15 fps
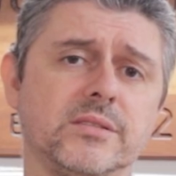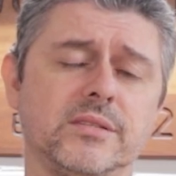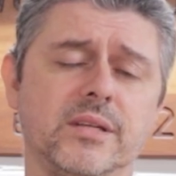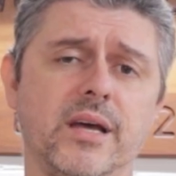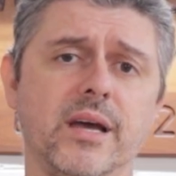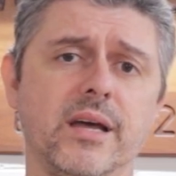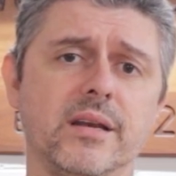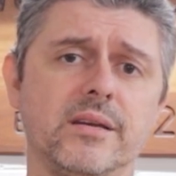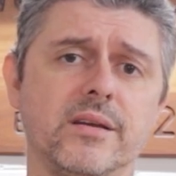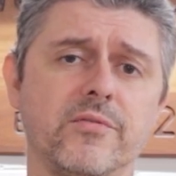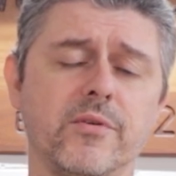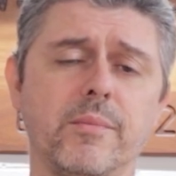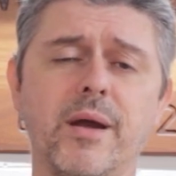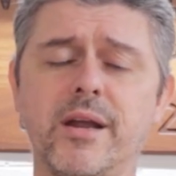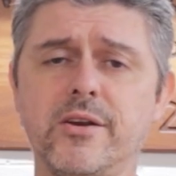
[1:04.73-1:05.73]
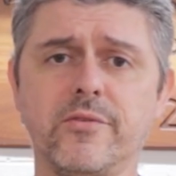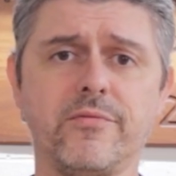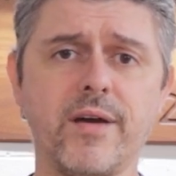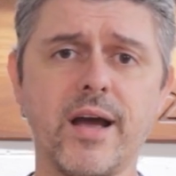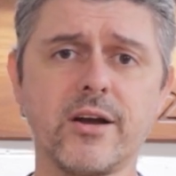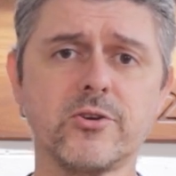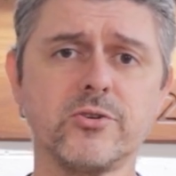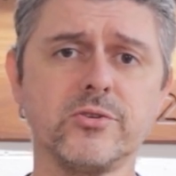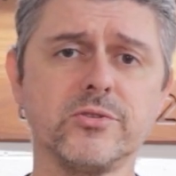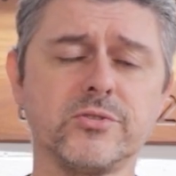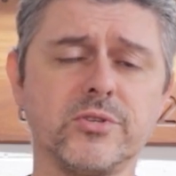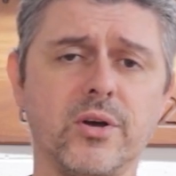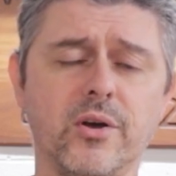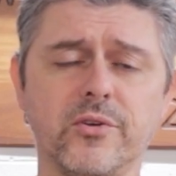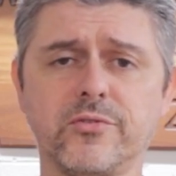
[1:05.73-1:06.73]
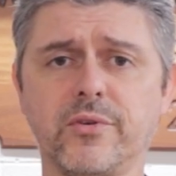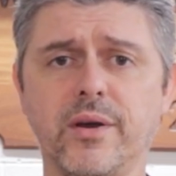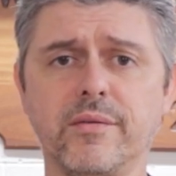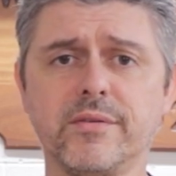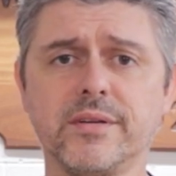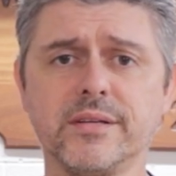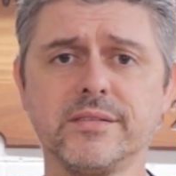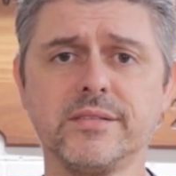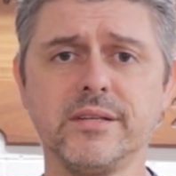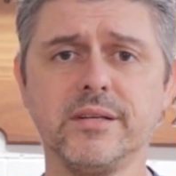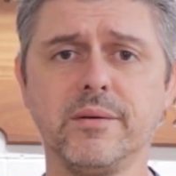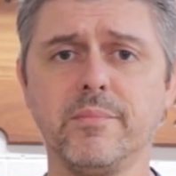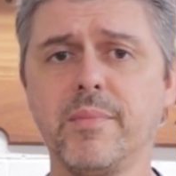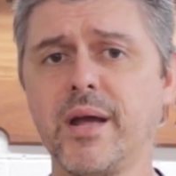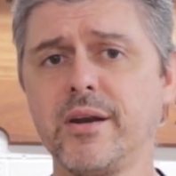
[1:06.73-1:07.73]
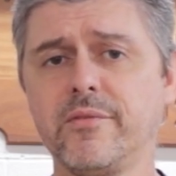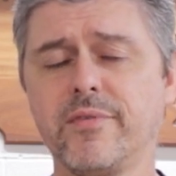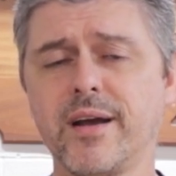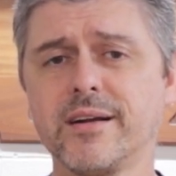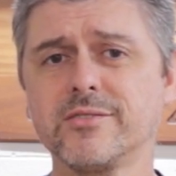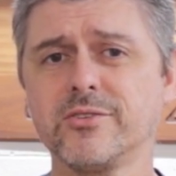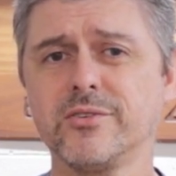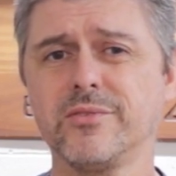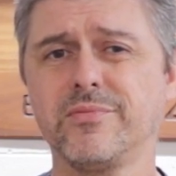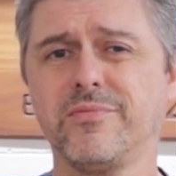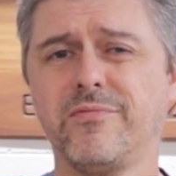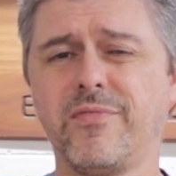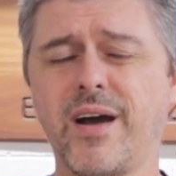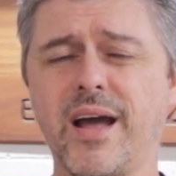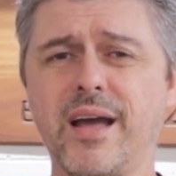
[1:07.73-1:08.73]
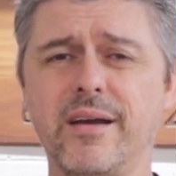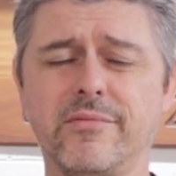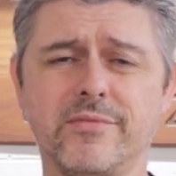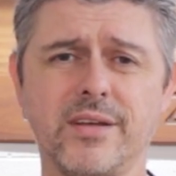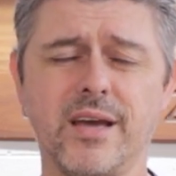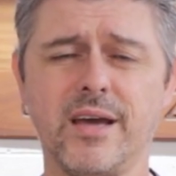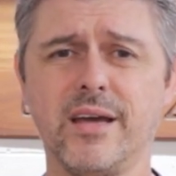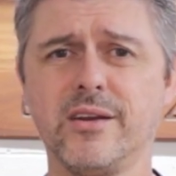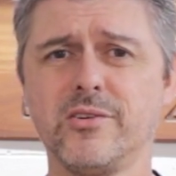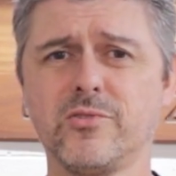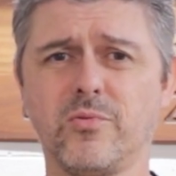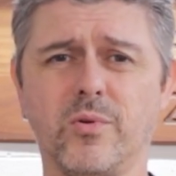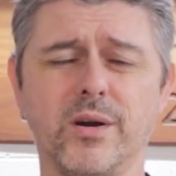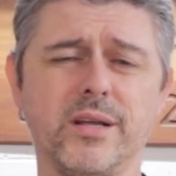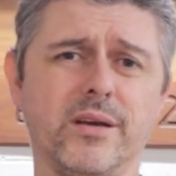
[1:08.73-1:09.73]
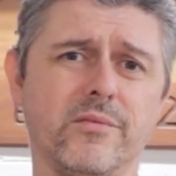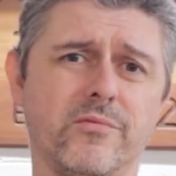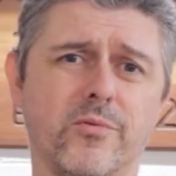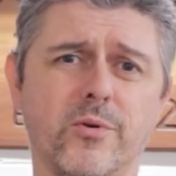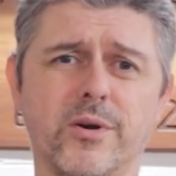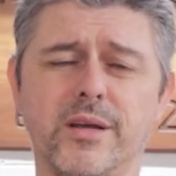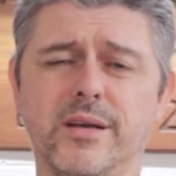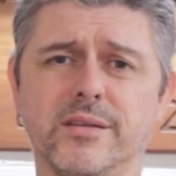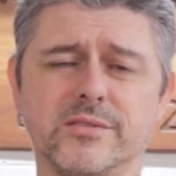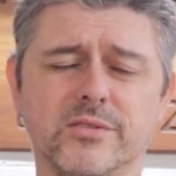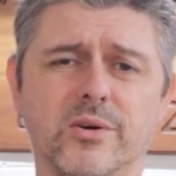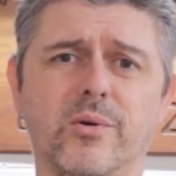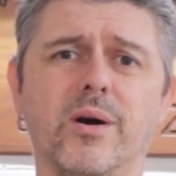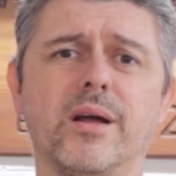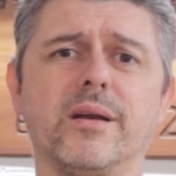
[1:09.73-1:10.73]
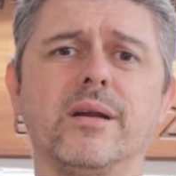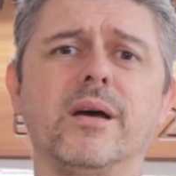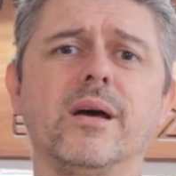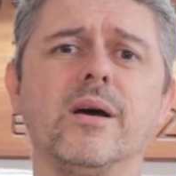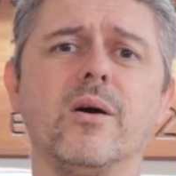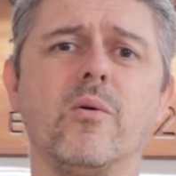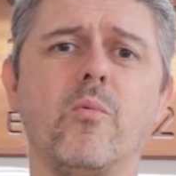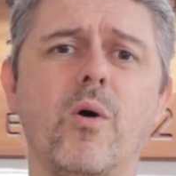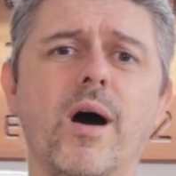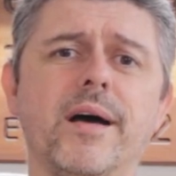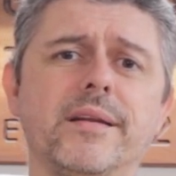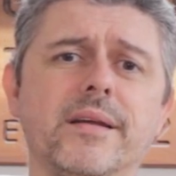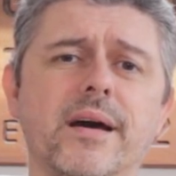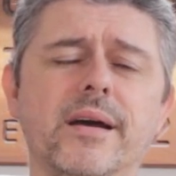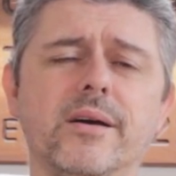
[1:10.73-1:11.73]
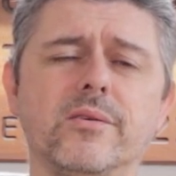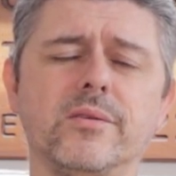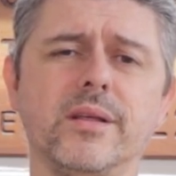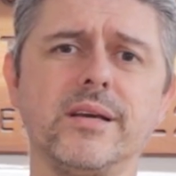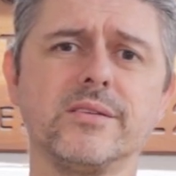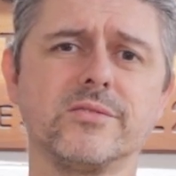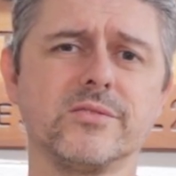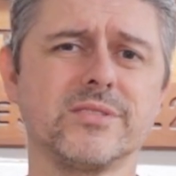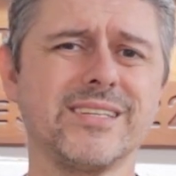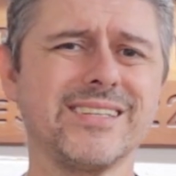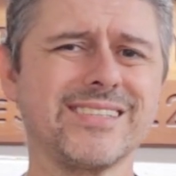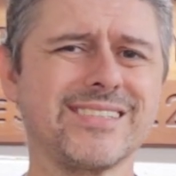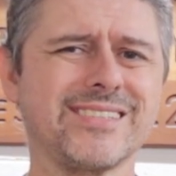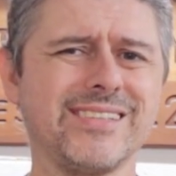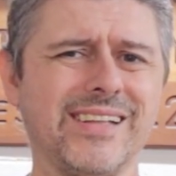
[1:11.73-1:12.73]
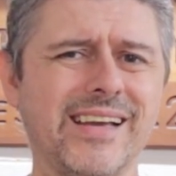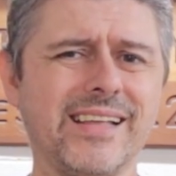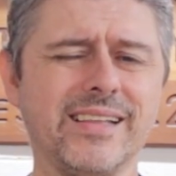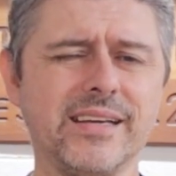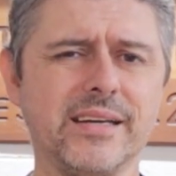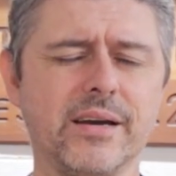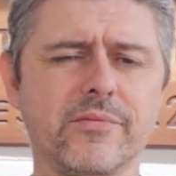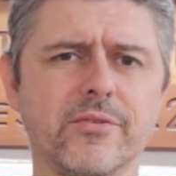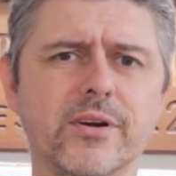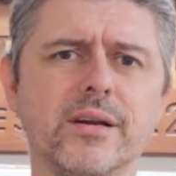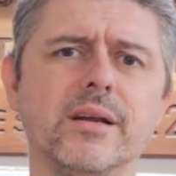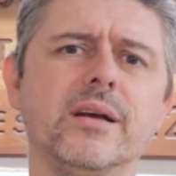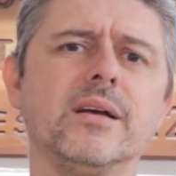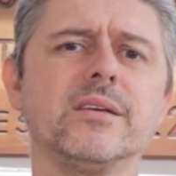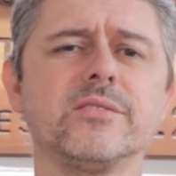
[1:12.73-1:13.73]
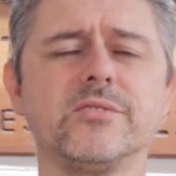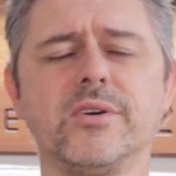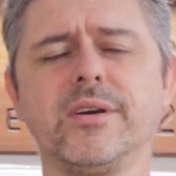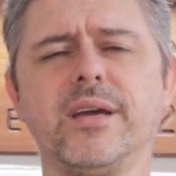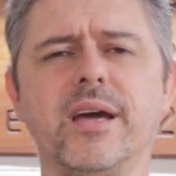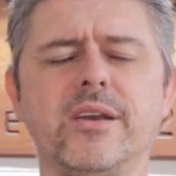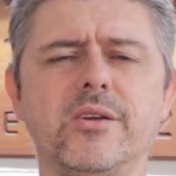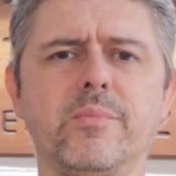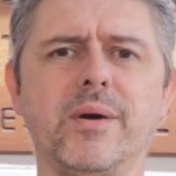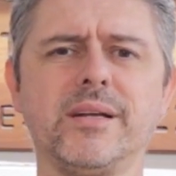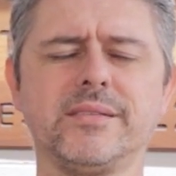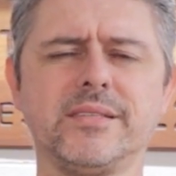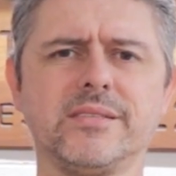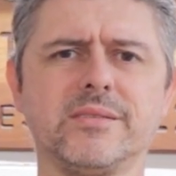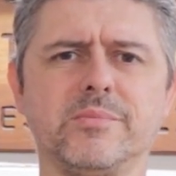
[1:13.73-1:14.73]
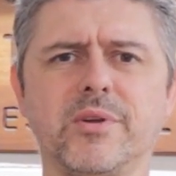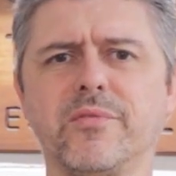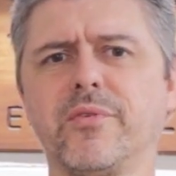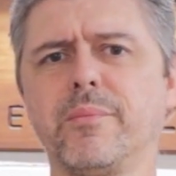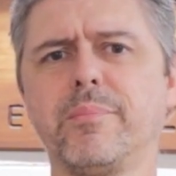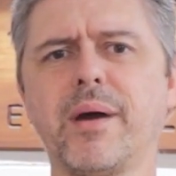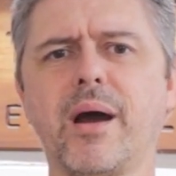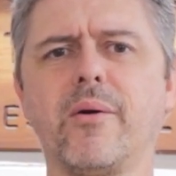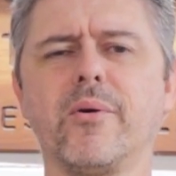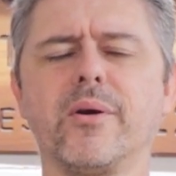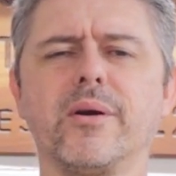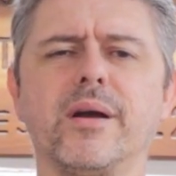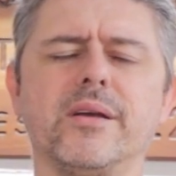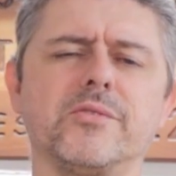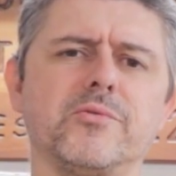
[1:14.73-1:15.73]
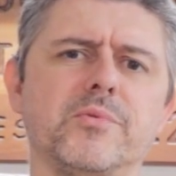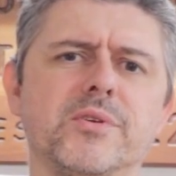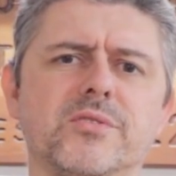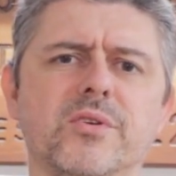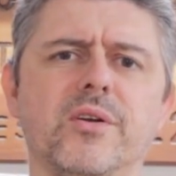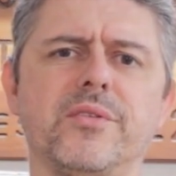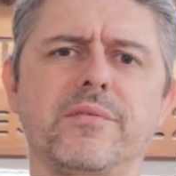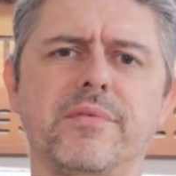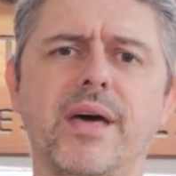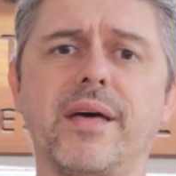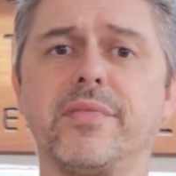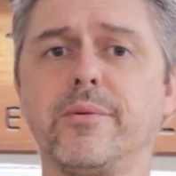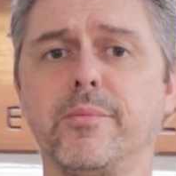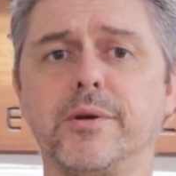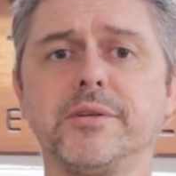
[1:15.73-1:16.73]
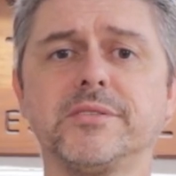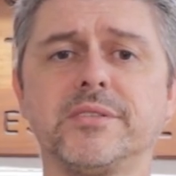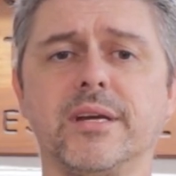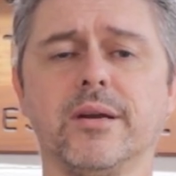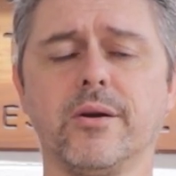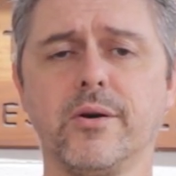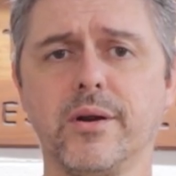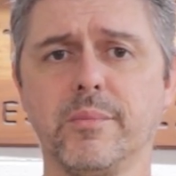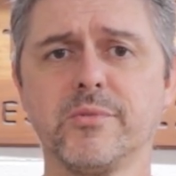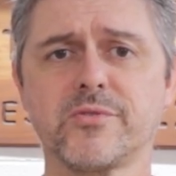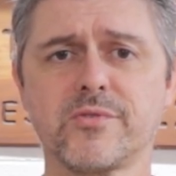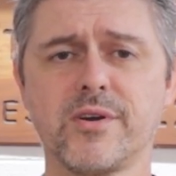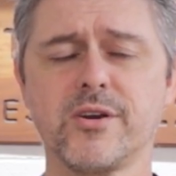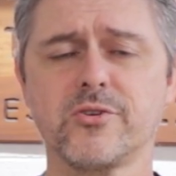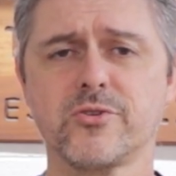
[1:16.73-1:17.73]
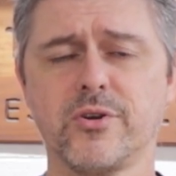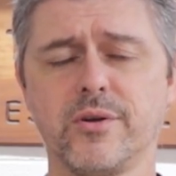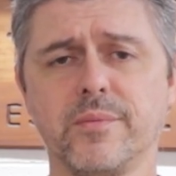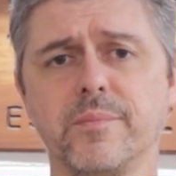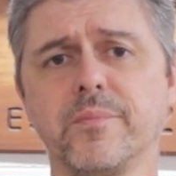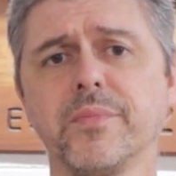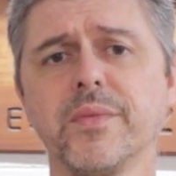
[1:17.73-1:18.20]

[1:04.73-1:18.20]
is that different manufacturers also have a tendency to manufacture 5, 10, 20, and 40, and so on, watt diode lasers slightly different. So again, you might see some different power as a result of that than what you see in our demonstration.